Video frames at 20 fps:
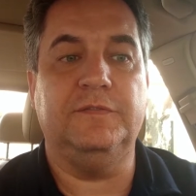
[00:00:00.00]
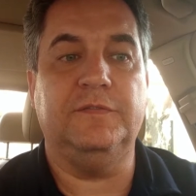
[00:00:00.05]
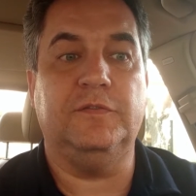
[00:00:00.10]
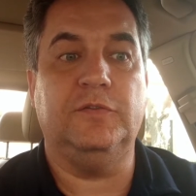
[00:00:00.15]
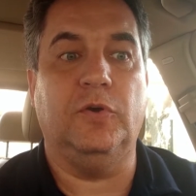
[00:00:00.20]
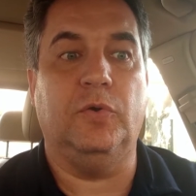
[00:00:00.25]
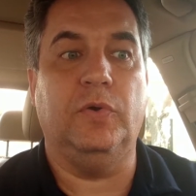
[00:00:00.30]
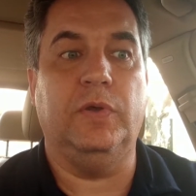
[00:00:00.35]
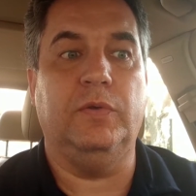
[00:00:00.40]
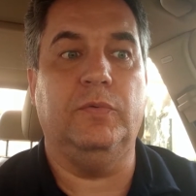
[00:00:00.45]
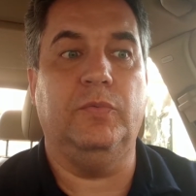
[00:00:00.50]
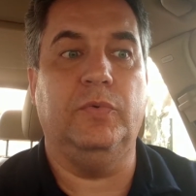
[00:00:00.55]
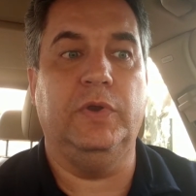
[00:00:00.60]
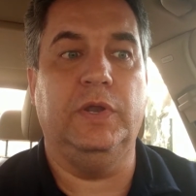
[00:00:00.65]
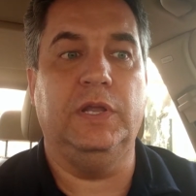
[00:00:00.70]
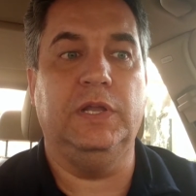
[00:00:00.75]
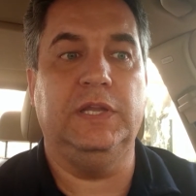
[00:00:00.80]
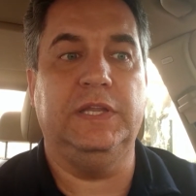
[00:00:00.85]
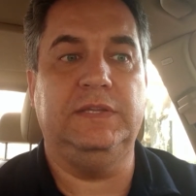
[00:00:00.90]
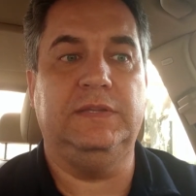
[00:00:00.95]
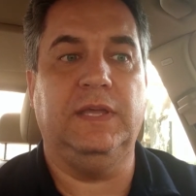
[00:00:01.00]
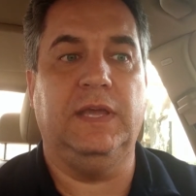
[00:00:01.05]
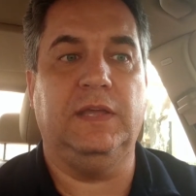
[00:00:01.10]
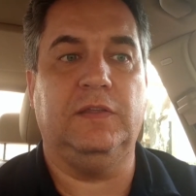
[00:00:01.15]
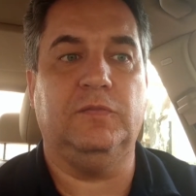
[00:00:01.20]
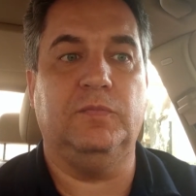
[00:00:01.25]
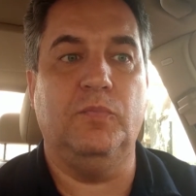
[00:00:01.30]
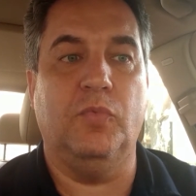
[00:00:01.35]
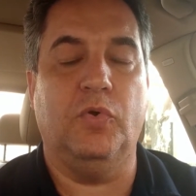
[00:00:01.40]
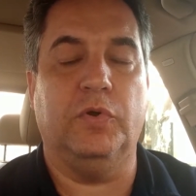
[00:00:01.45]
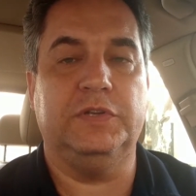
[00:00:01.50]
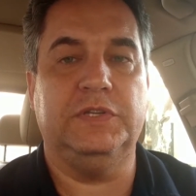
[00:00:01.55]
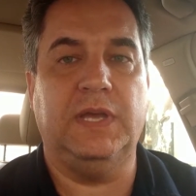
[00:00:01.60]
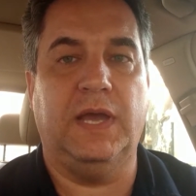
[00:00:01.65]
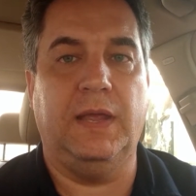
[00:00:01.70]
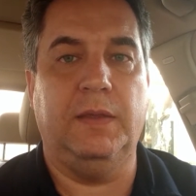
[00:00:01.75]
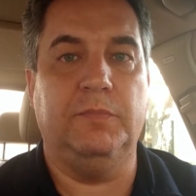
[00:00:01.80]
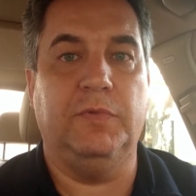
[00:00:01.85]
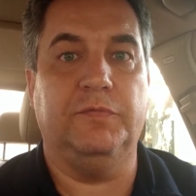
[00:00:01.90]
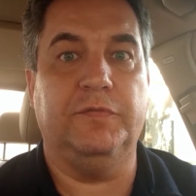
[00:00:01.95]
so it really takes more
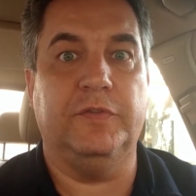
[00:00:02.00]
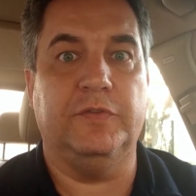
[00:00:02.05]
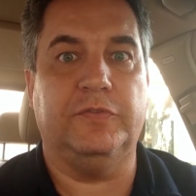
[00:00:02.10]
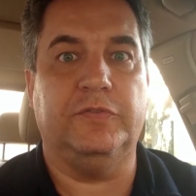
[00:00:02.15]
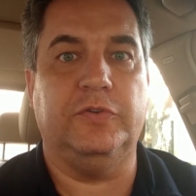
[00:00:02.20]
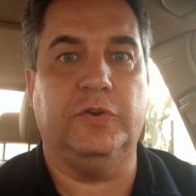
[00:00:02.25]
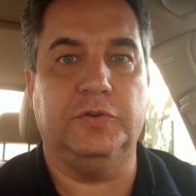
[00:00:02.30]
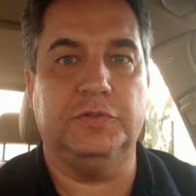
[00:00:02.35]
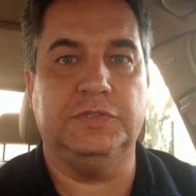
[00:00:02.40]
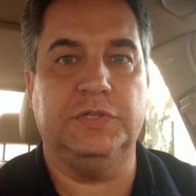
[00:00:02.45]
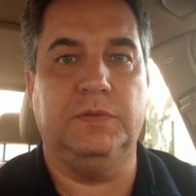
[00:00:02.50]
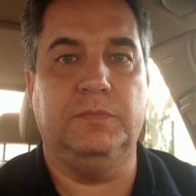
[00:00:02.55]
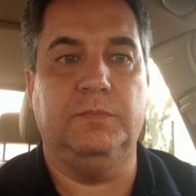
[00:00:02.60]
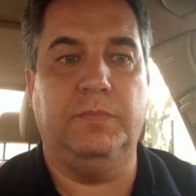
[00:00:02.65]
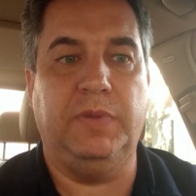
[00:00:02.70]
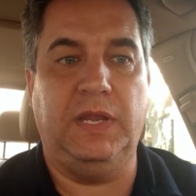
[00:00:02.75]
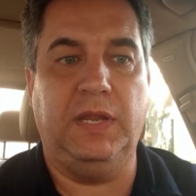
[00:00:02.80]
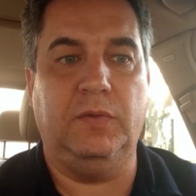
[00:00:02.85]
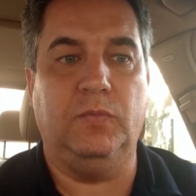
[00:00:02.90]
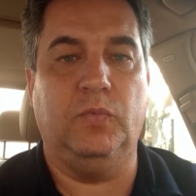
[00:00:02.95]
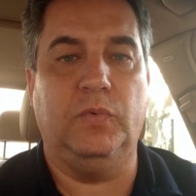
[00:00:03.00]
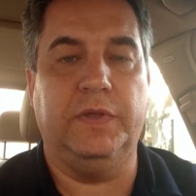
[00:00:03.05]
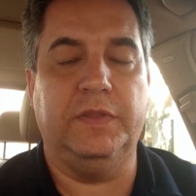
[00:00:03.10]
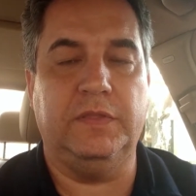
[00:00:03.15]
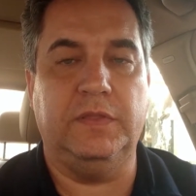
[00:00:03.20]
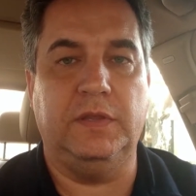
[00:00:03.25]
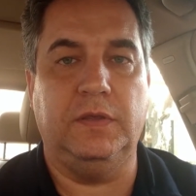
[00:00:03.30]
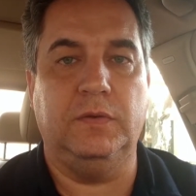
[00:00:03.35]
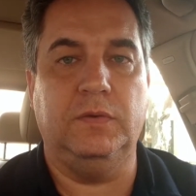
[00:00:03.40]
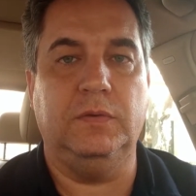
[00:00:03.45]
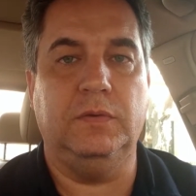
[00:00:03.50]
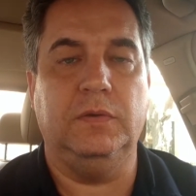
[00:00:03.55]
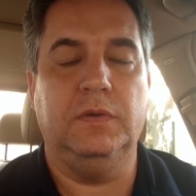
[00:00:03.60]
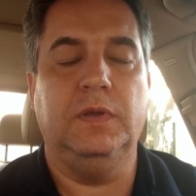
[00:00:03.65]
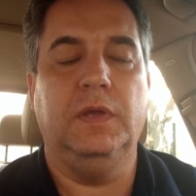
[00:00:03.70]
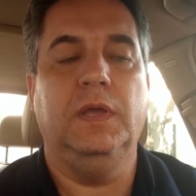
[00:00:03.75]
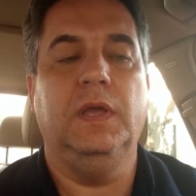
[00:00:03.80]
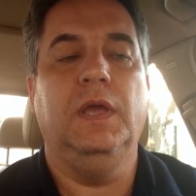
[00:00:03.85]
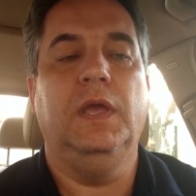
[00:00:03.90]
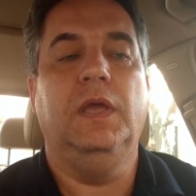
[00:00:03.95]
time of the surgeon being with you.
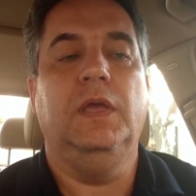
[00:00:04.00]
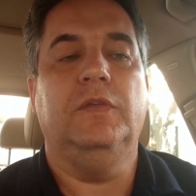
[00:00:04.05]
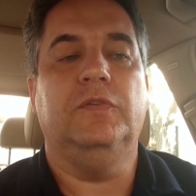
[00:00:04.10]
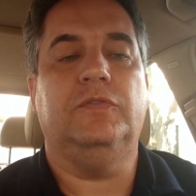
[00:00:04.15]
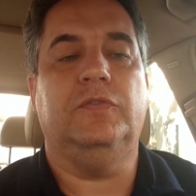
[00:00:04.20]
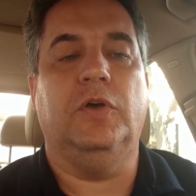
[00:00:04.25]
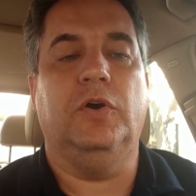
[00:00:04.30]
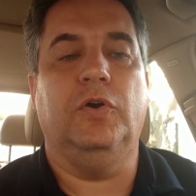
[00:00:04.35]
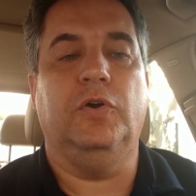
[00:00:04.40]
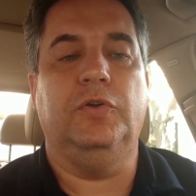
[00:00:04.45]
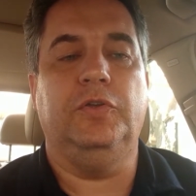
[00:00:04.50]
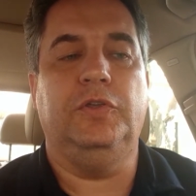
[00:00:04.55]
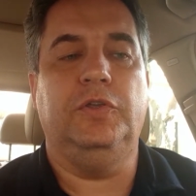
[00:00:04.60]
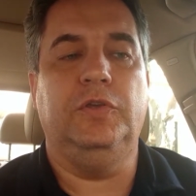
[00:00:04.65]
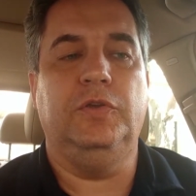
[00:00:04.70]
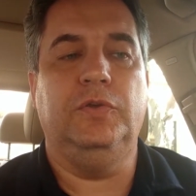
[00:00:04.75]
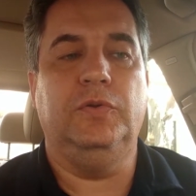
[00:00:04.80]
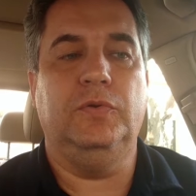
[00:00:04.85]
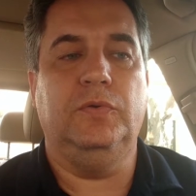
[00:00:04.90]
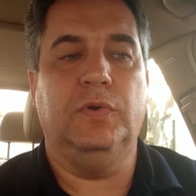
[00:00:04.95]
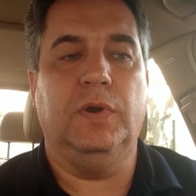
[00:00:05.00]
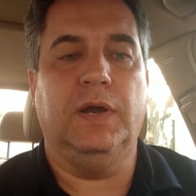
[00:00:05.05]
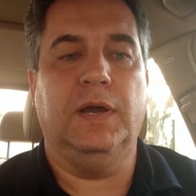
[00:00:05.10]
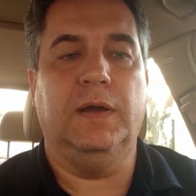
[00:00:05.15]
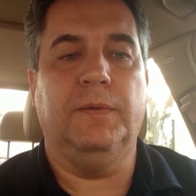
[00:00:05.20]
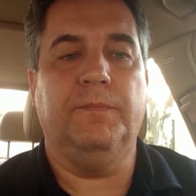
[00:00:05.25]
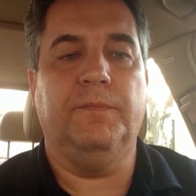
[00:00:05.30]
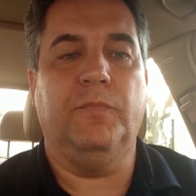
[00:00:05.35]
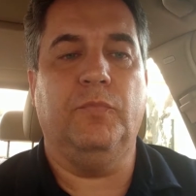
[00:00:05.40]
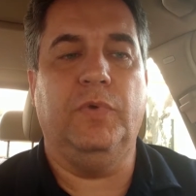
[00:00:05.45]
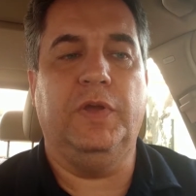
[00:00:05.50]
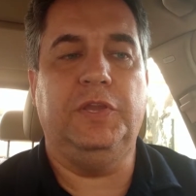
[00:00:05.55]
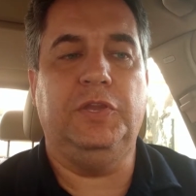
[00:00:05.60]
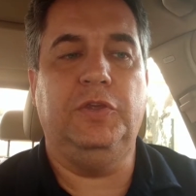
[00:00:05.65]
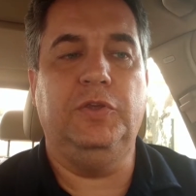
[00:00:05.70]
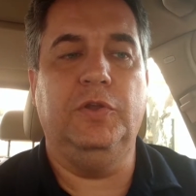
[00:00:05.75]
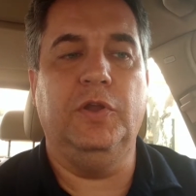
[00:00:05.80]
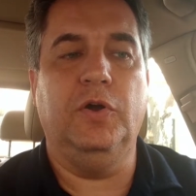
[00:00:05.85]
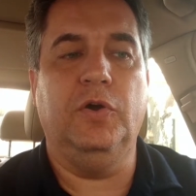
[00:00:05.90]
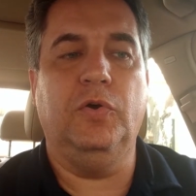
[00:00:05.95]
So you,
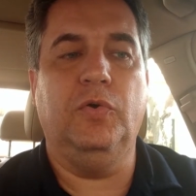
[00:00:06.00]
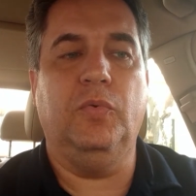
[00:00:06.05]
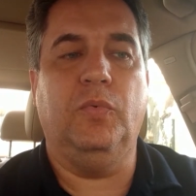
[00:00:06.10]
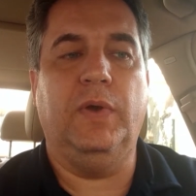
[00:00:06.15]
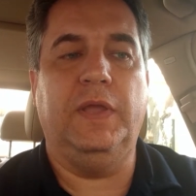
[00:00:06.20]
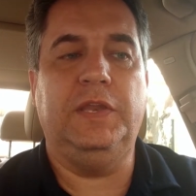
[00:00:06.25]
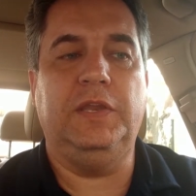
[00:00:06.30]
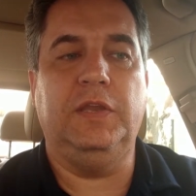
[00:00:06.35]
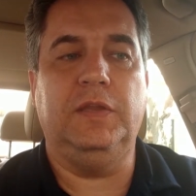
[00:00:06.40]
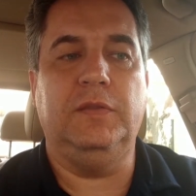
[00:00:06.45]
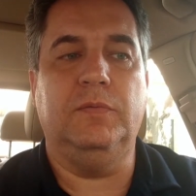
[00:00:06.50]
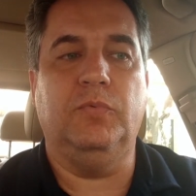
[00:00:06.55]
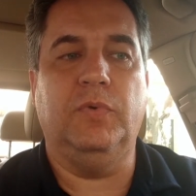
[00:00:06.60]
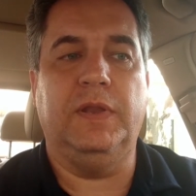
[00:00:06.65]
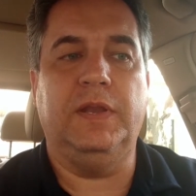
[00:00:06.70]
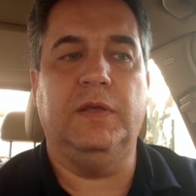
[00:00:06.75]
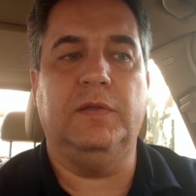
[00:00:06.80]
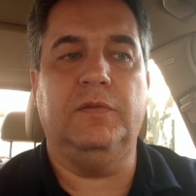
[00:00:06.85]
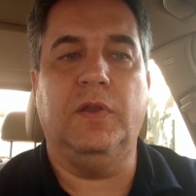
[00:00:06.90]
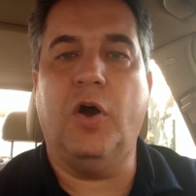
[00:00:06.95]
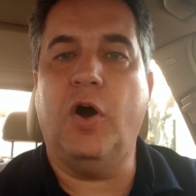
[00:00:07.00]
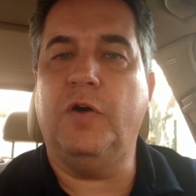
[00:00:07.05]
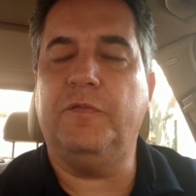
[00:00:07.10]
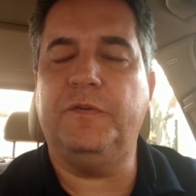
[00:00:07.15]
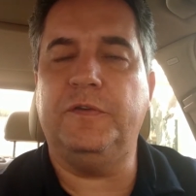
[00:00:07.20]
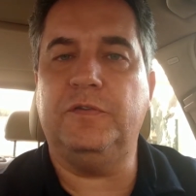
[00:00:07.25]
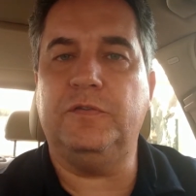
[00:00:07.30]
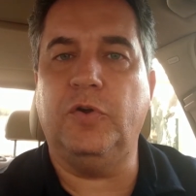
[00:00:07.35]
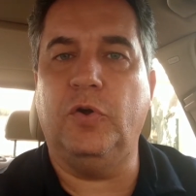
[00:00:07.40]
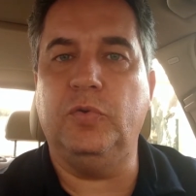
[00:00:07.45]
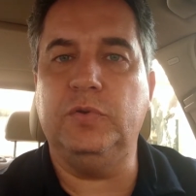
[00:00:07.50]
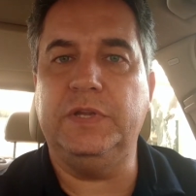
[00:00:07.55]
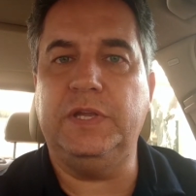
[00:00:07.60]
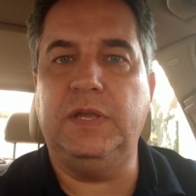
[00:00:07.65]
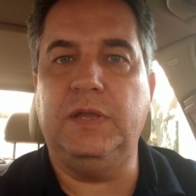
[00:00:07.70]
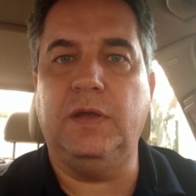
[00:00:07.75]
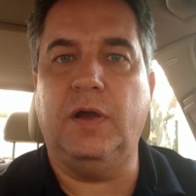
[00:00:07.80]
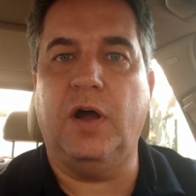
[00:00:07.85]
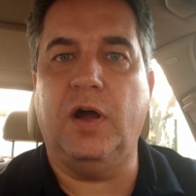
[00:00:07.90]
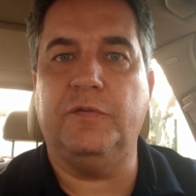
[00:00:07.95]
when an office
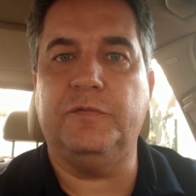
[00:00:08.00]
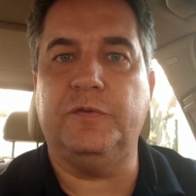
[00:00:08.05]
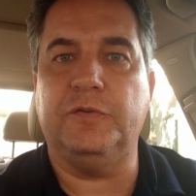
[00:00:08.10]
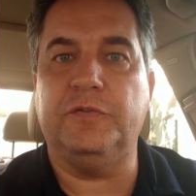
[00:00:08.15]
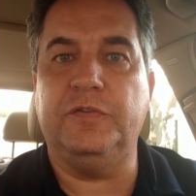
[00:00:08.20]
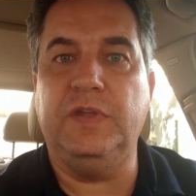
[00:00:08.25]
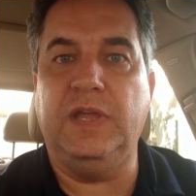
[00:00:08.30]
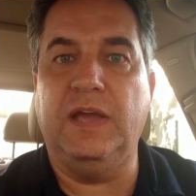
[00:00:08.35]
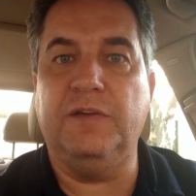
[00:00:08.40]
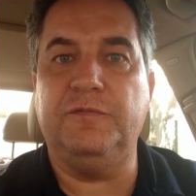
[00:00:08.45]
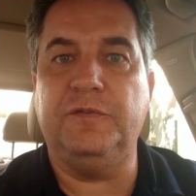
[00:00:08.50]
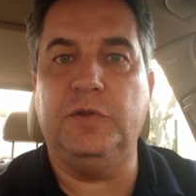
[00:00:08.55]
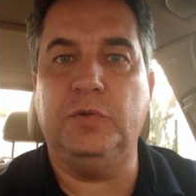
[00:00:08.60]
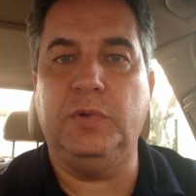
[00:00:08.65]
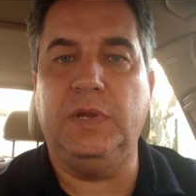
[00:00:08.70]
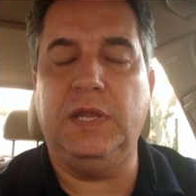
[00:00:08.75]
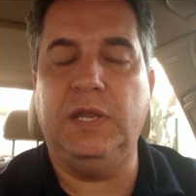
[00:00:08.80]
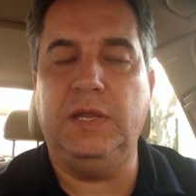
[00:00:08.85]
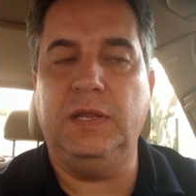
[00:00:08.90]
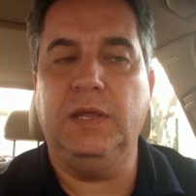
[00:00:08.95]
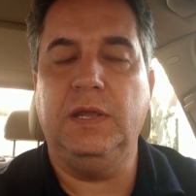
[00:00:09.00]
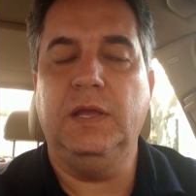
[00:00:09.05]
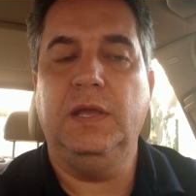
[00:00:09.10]
only offers the FUE,